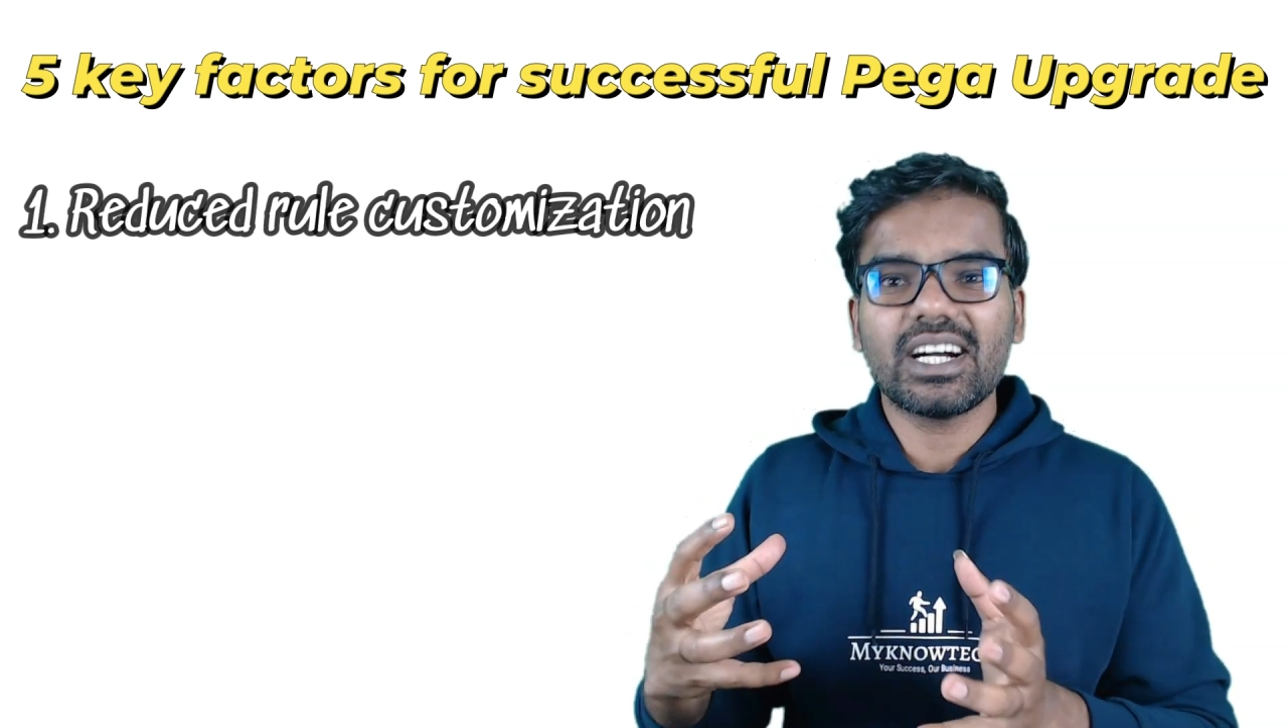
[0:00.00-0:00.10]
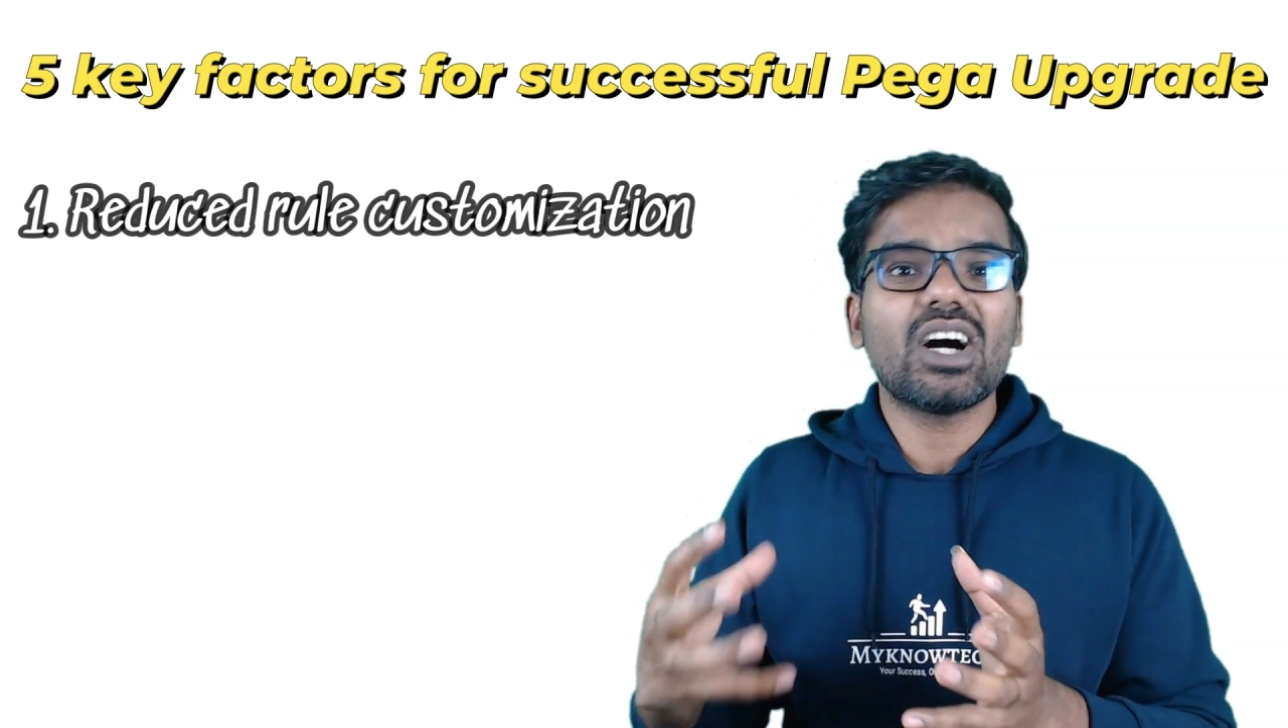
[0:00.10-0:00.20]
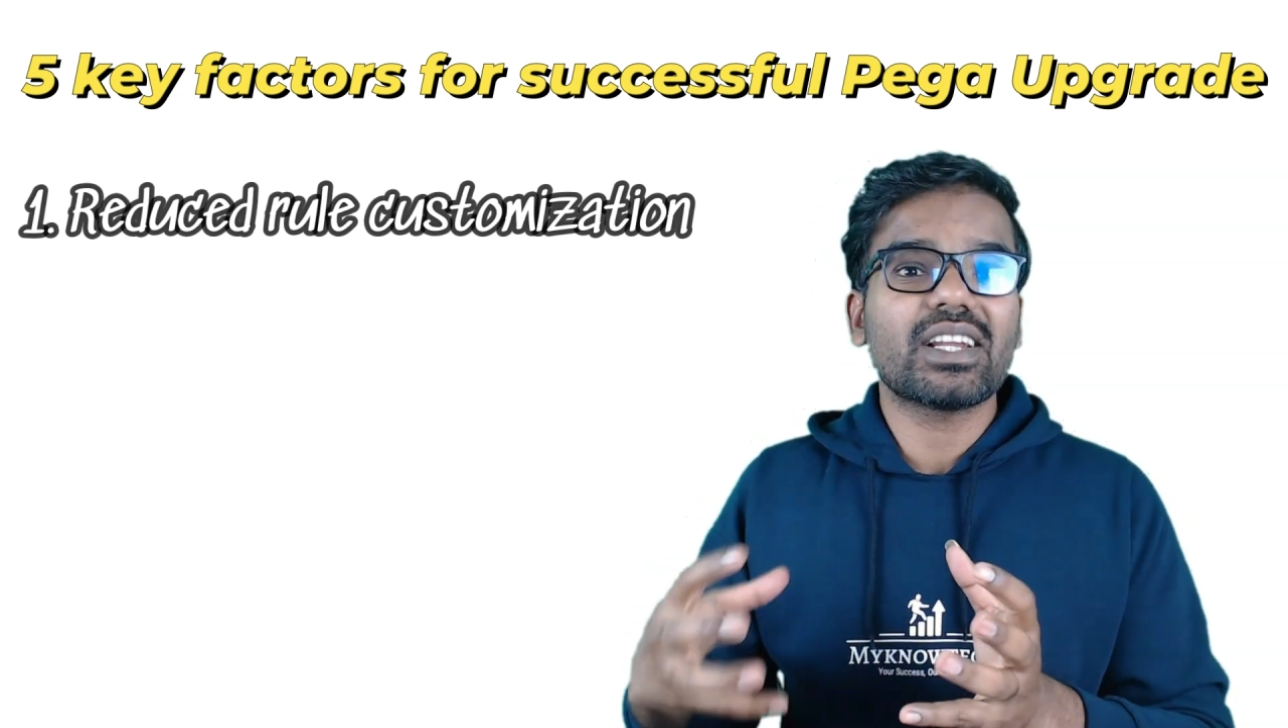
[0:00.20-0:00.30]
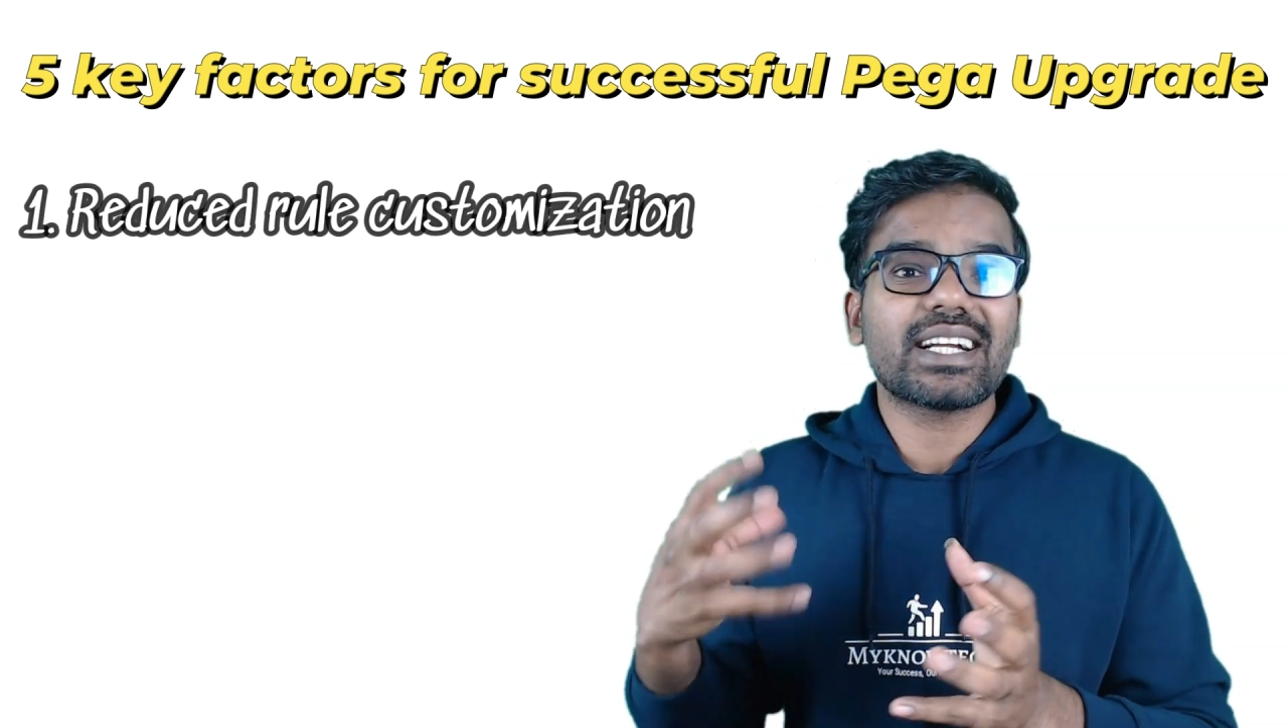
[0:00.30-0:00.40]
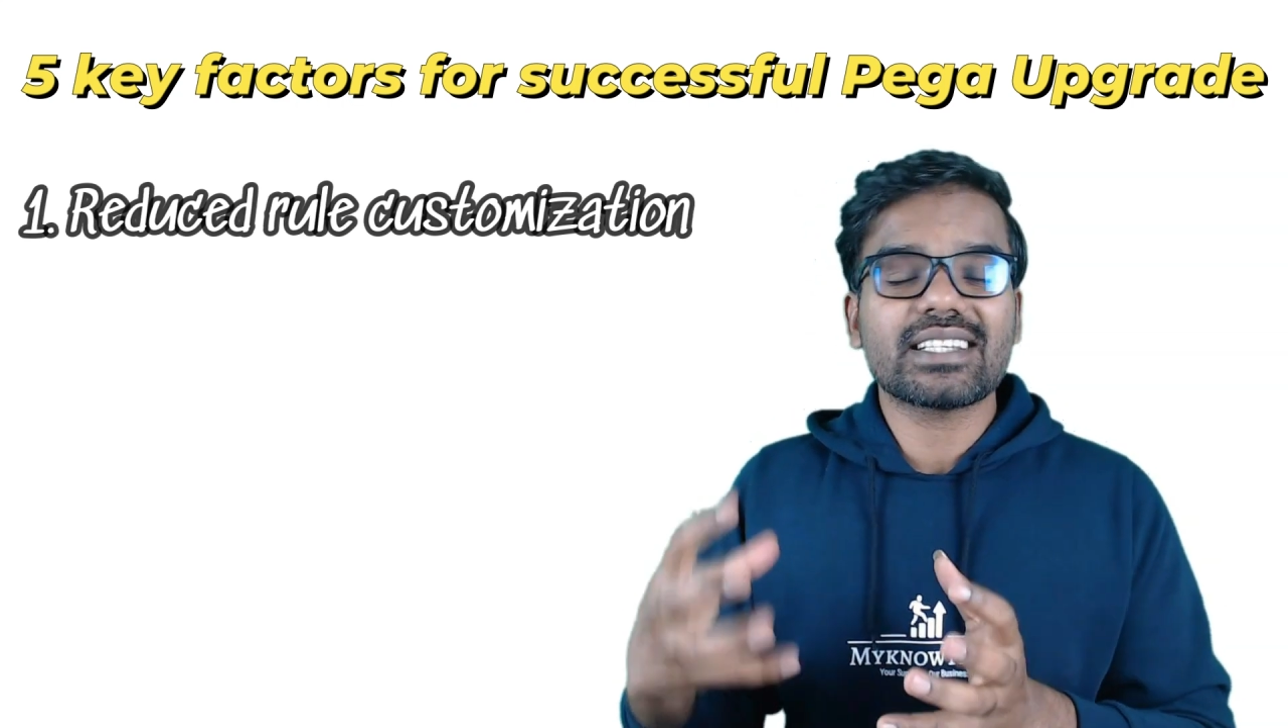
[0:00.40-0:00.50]

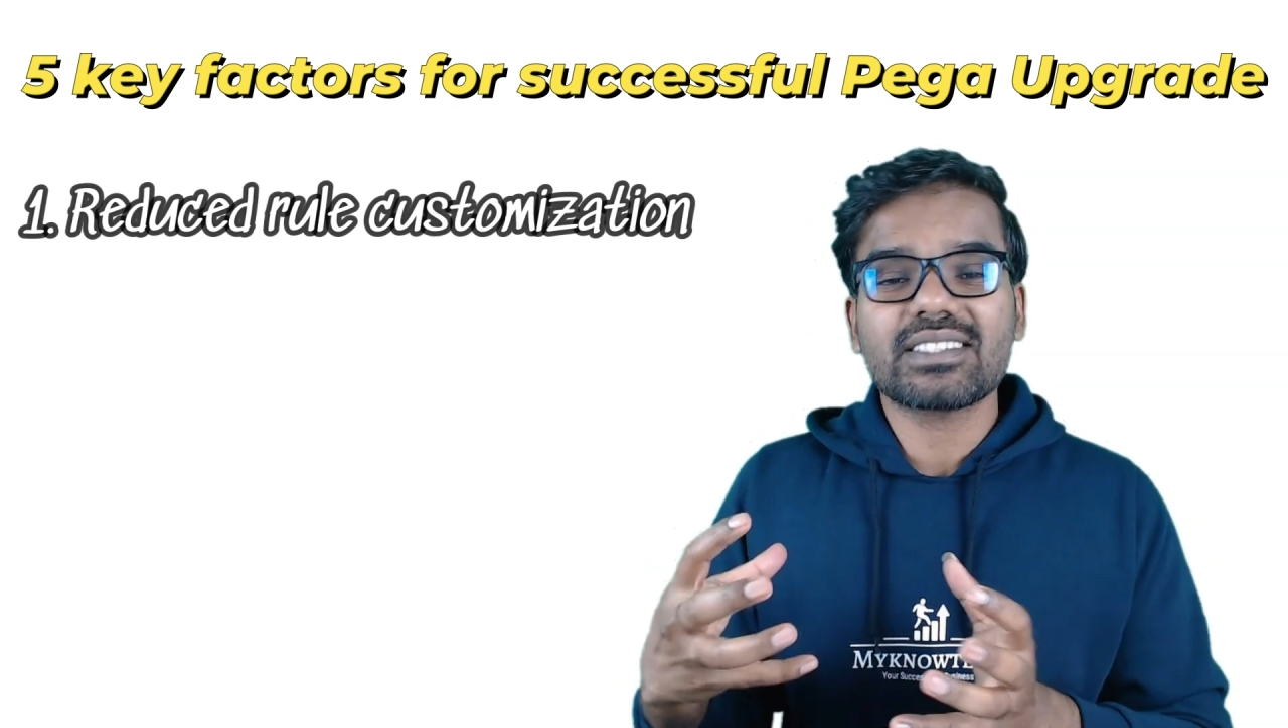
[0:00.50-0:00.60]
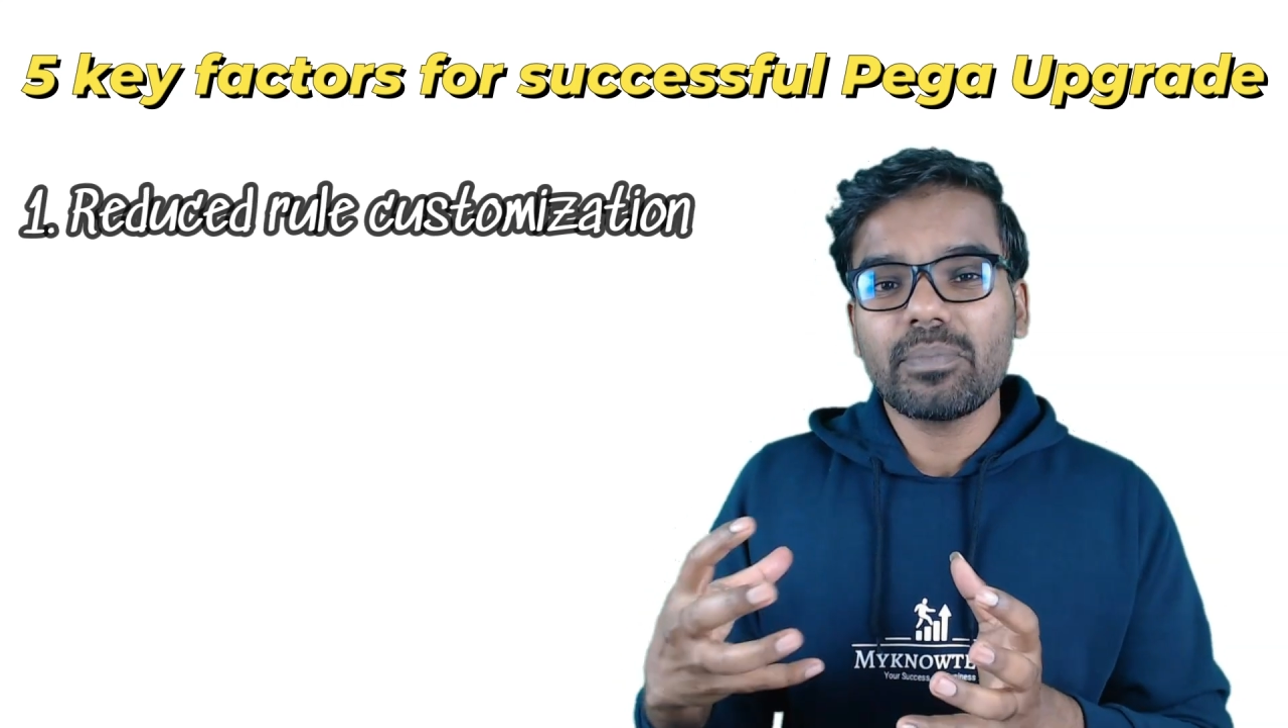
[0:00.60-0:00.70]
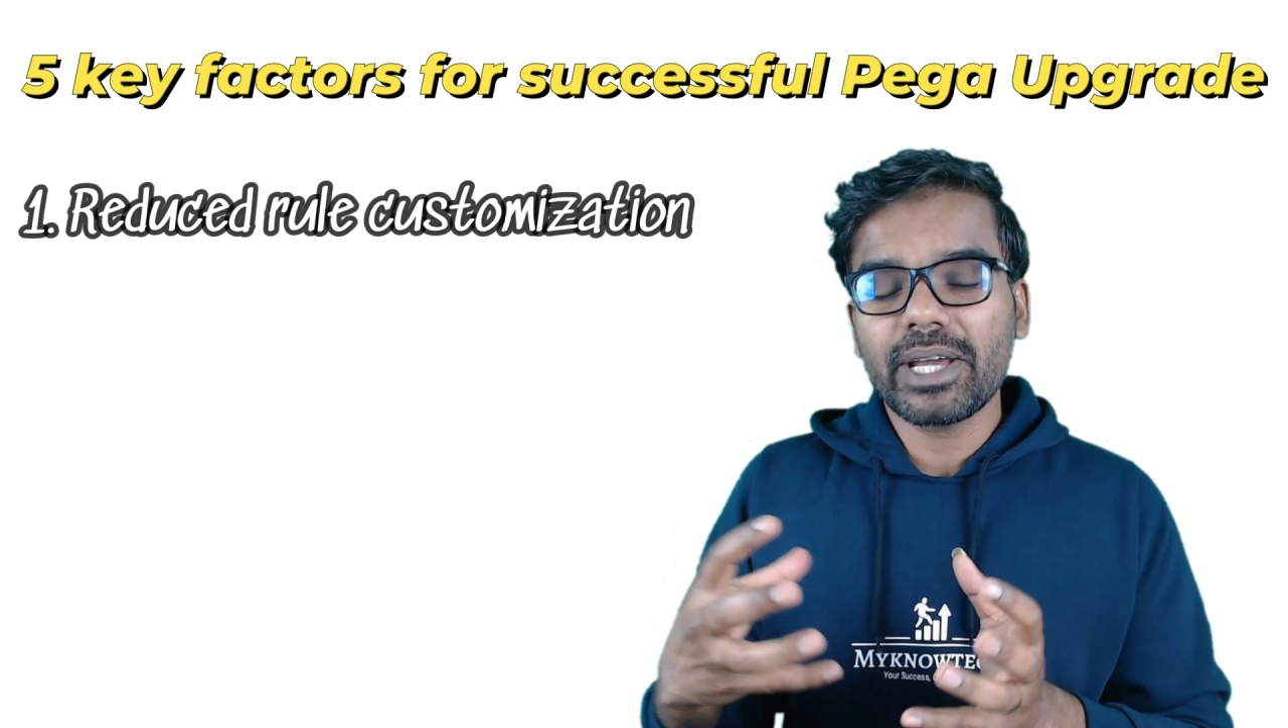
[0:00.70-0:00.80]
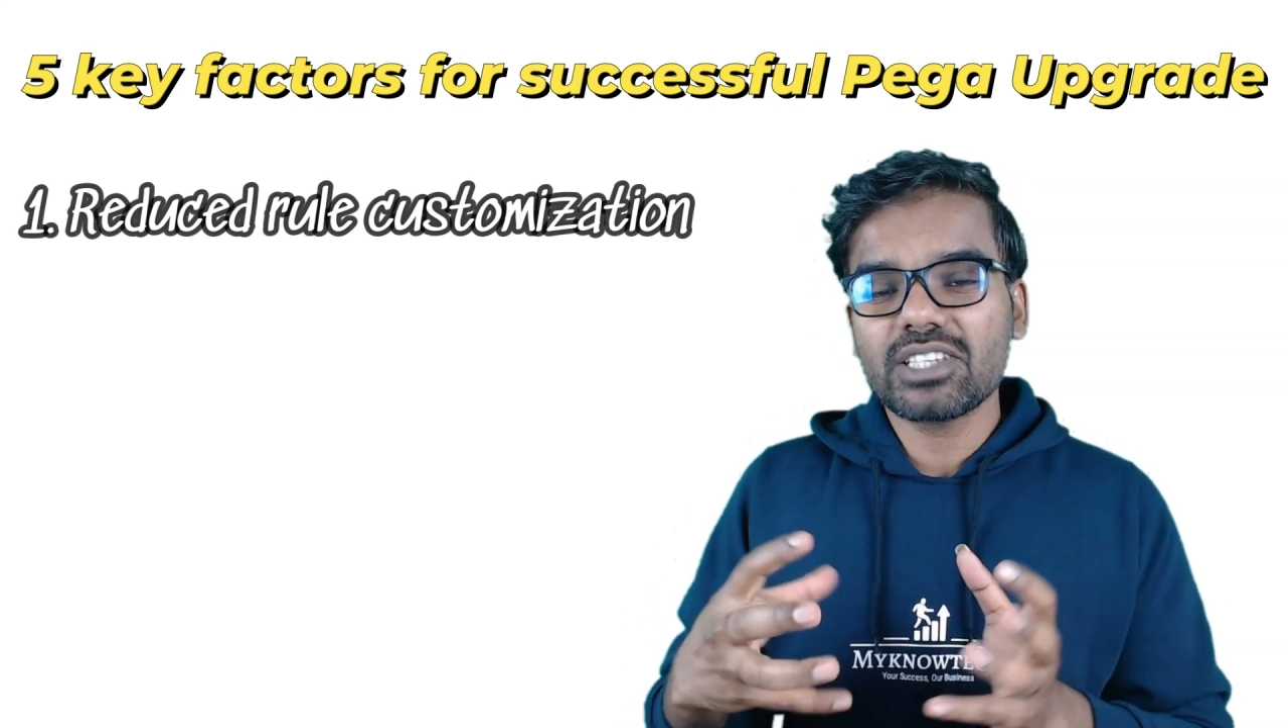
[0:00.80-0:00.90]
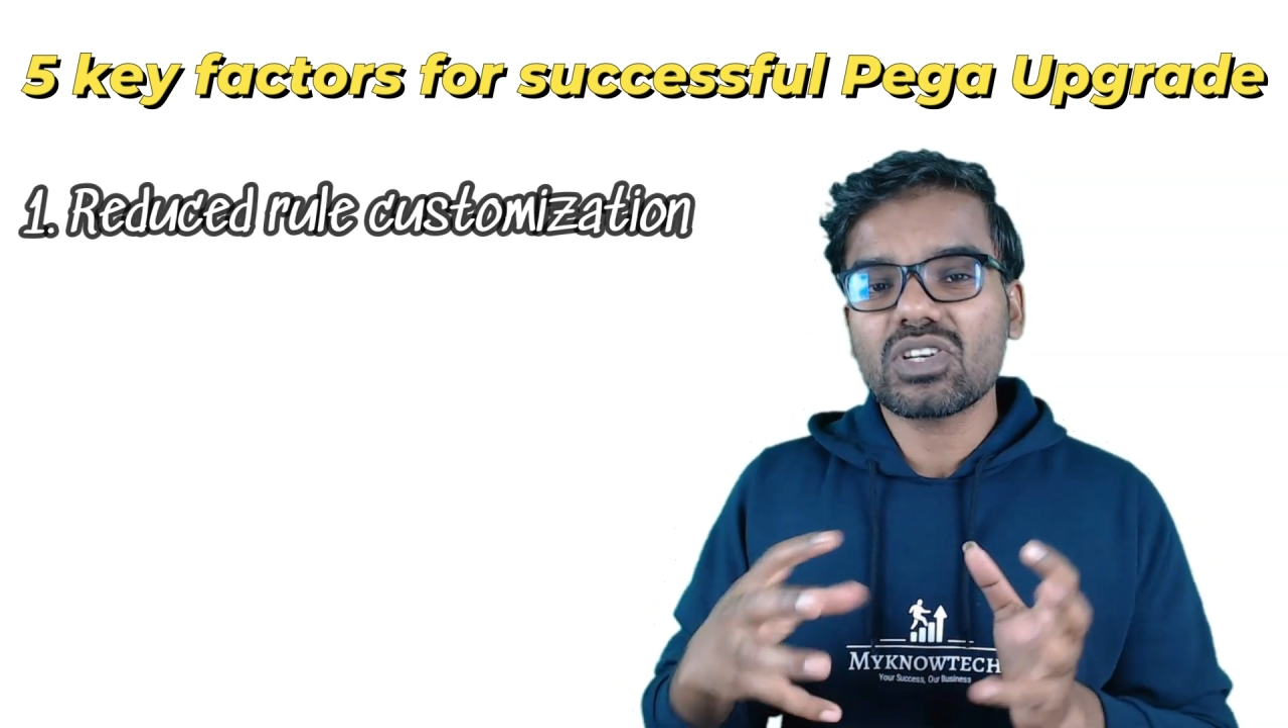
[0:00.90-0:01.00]
or customize